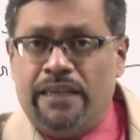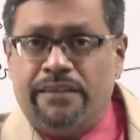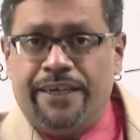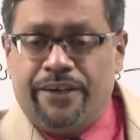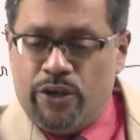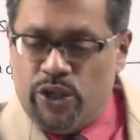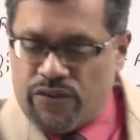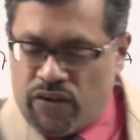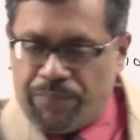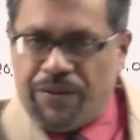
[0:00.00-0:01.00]
is introduced,
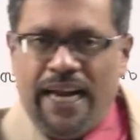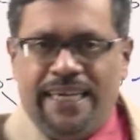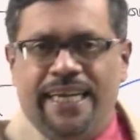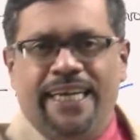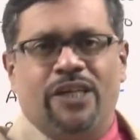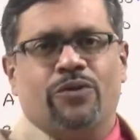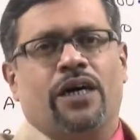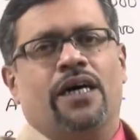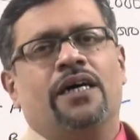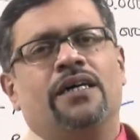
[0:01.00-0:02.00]
from that date to
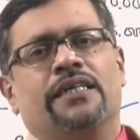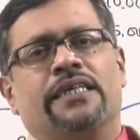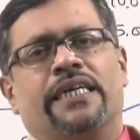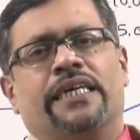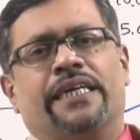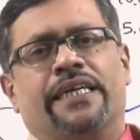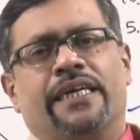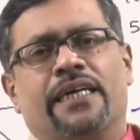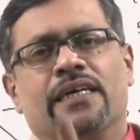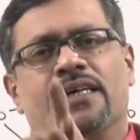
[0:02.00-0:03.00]
the year
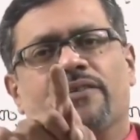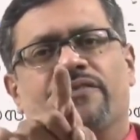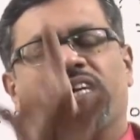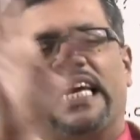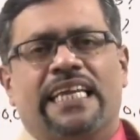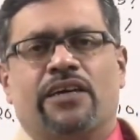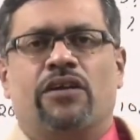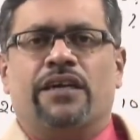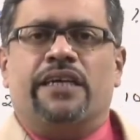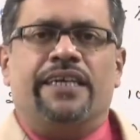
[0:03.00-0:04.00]
ending, we
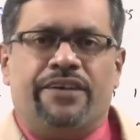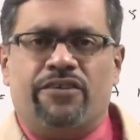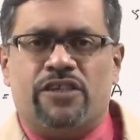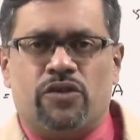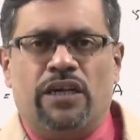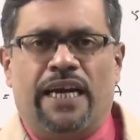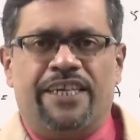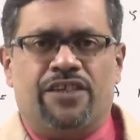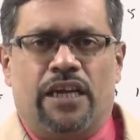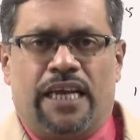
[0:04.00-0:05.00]
calculate the interest on
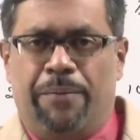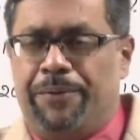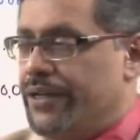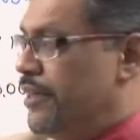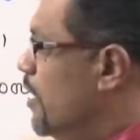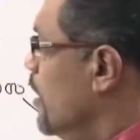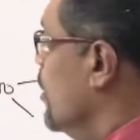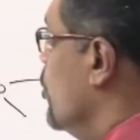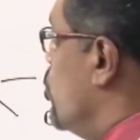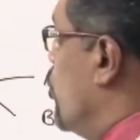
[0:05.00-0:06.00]
additional capital.
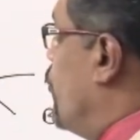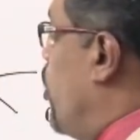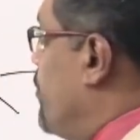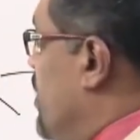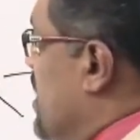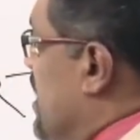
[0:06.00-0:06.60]
So from this